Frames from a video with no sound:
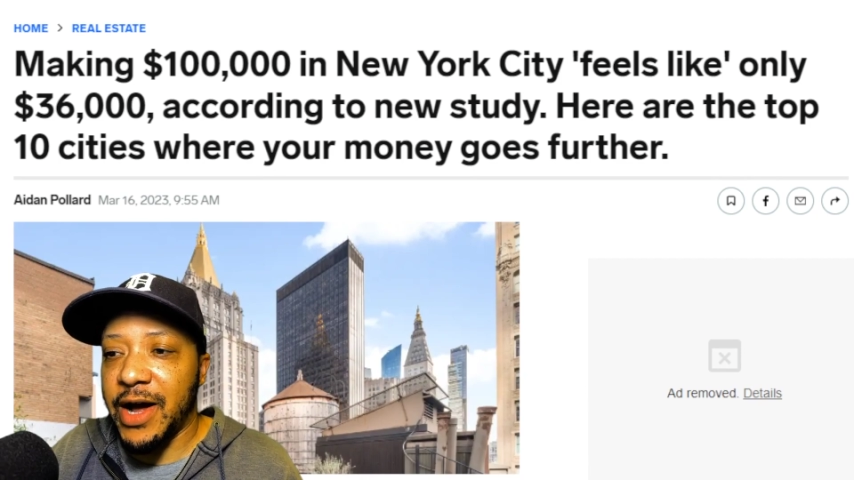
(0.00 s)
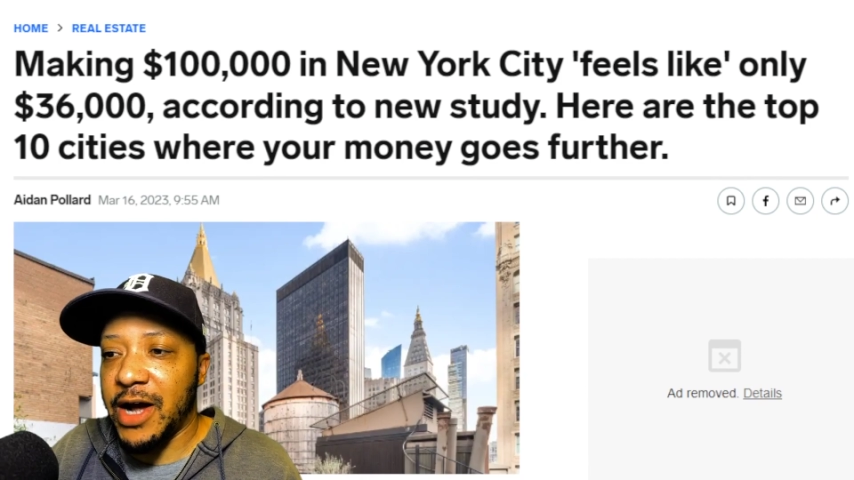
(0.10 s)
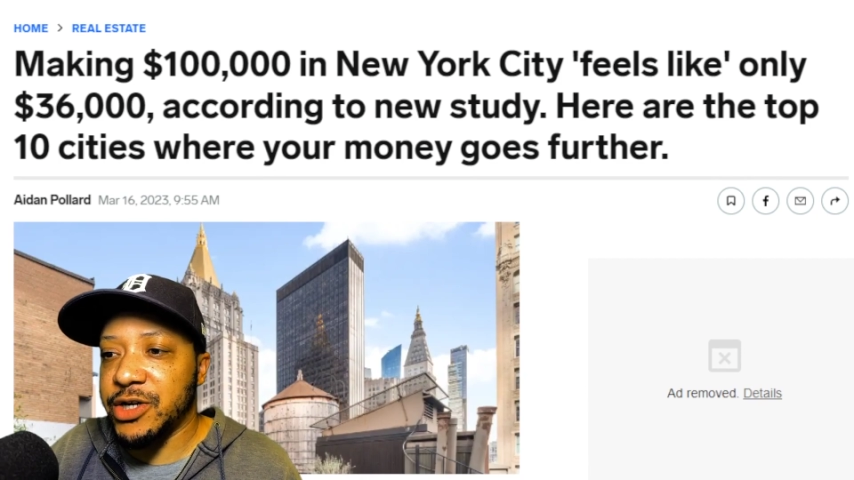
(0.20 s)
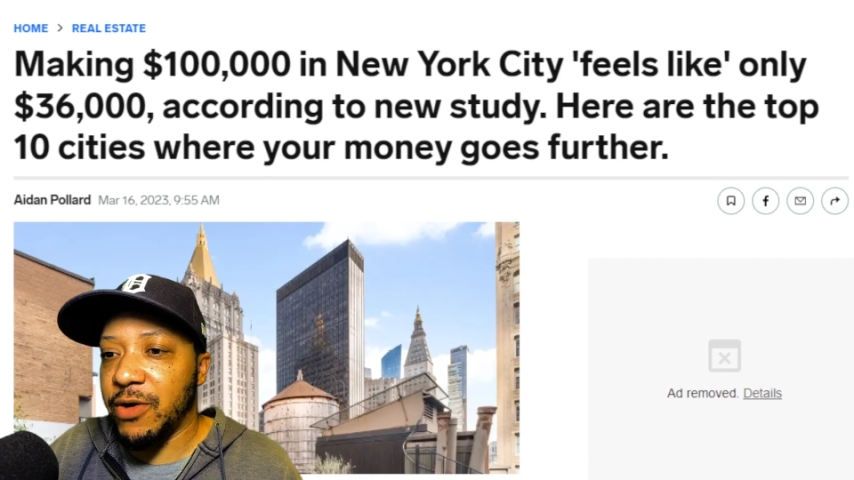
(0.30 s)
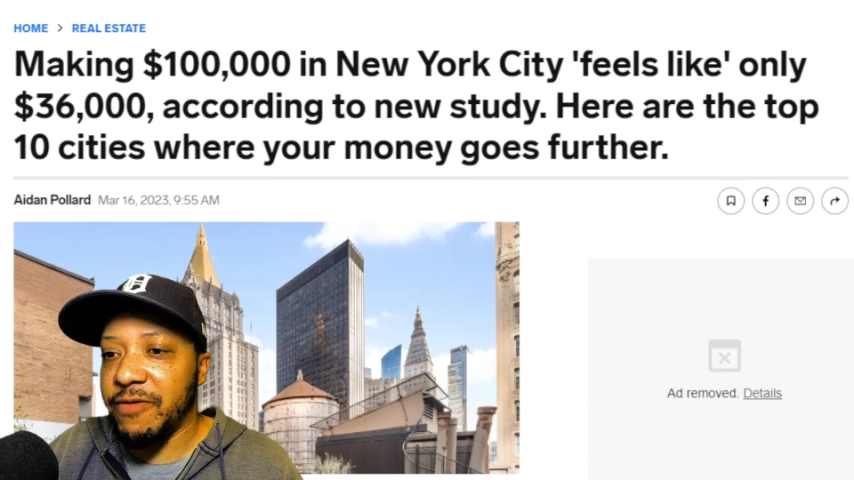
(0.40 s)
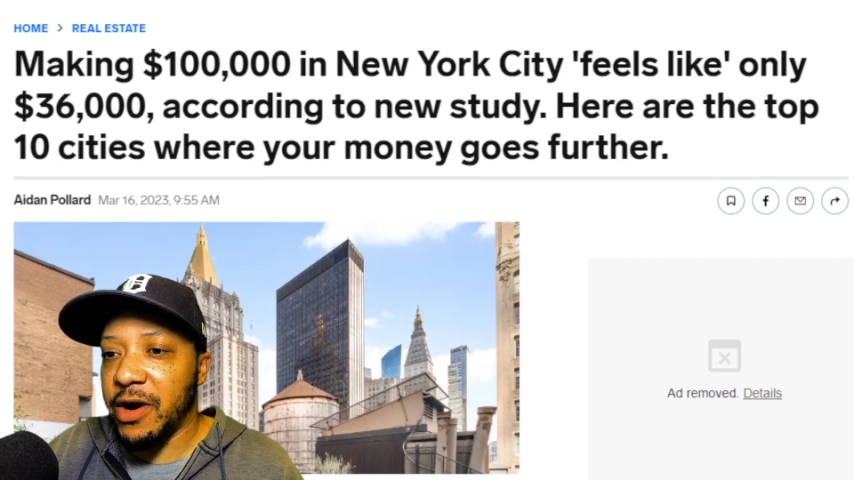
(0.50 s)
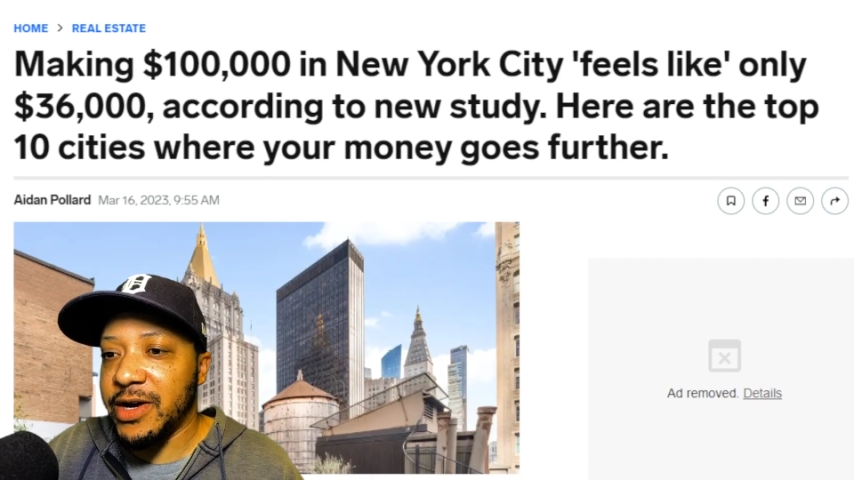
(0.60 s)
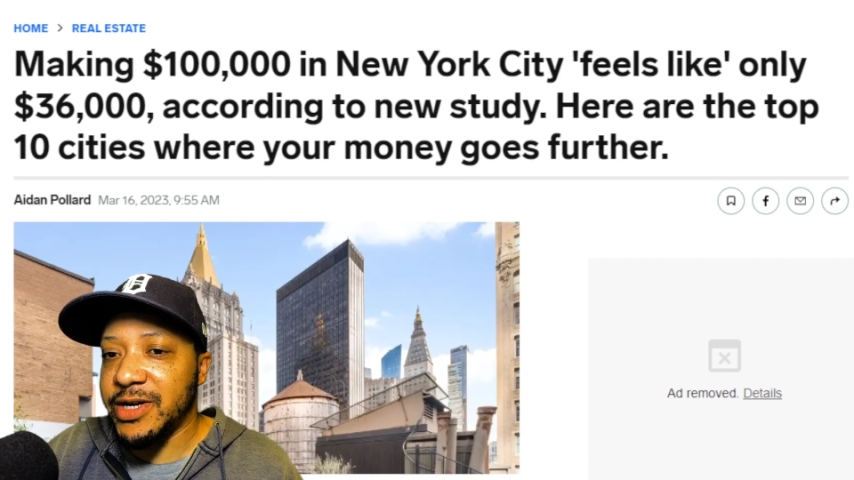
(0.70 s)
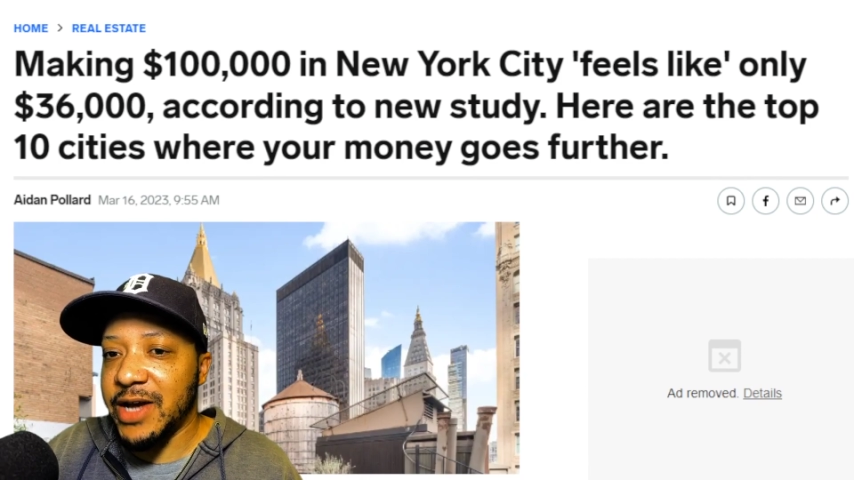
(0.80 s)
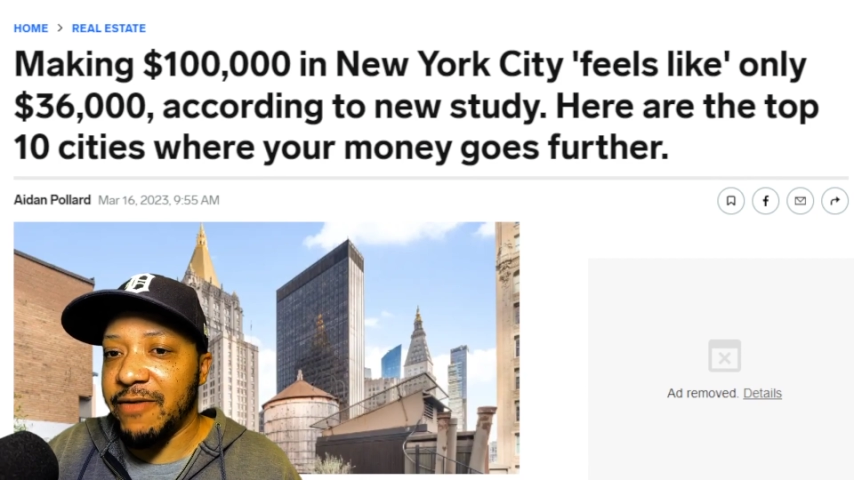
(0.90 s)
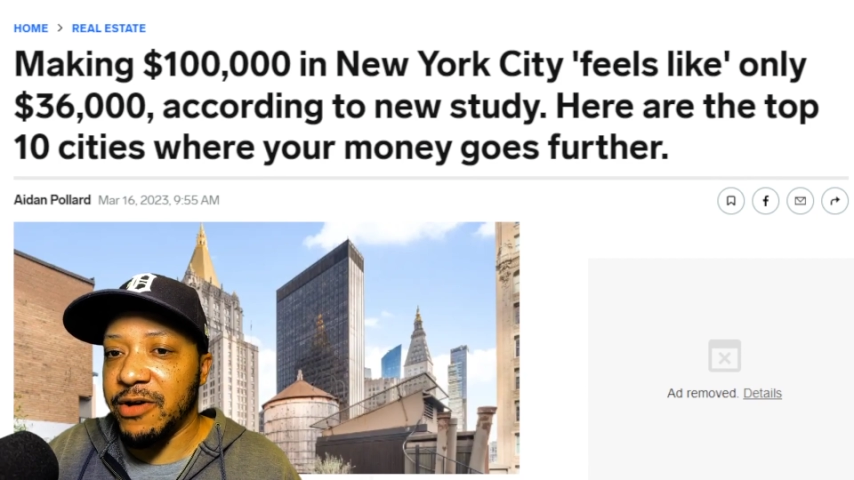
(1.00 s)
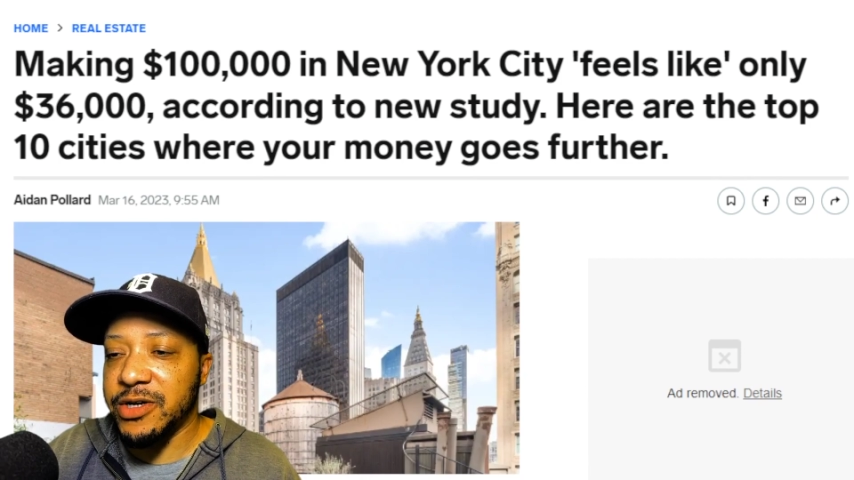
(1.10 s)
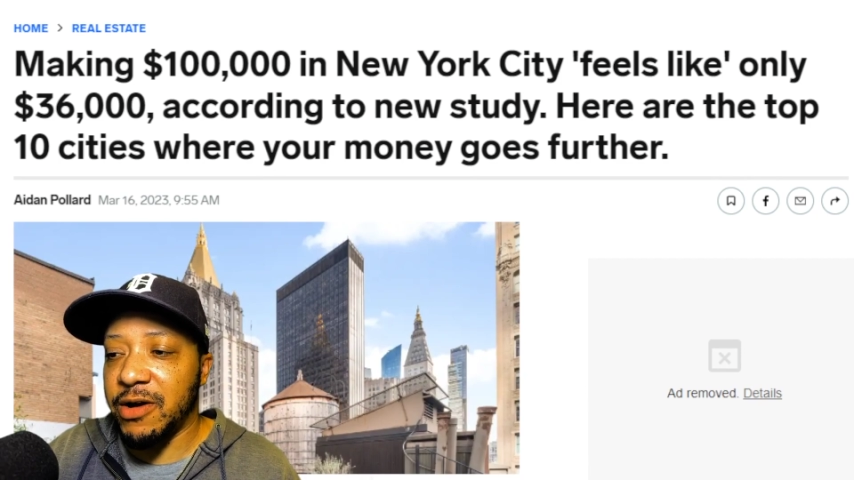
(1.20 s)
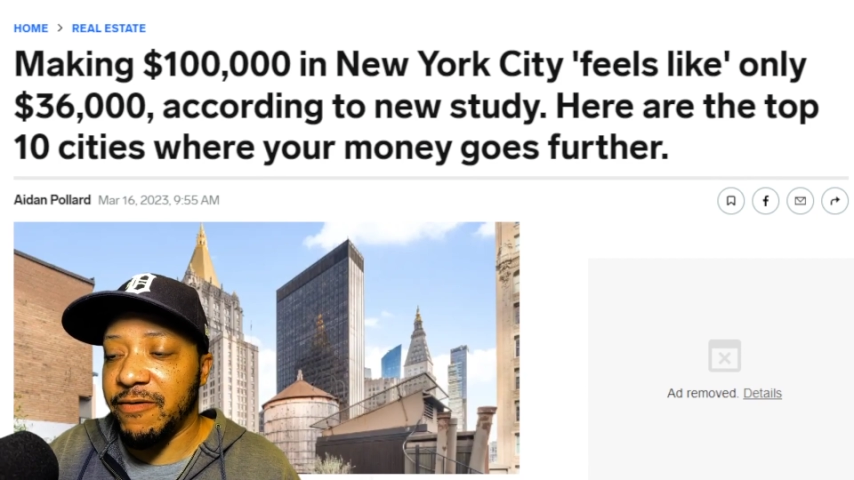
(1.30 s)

So if they're going to save themselves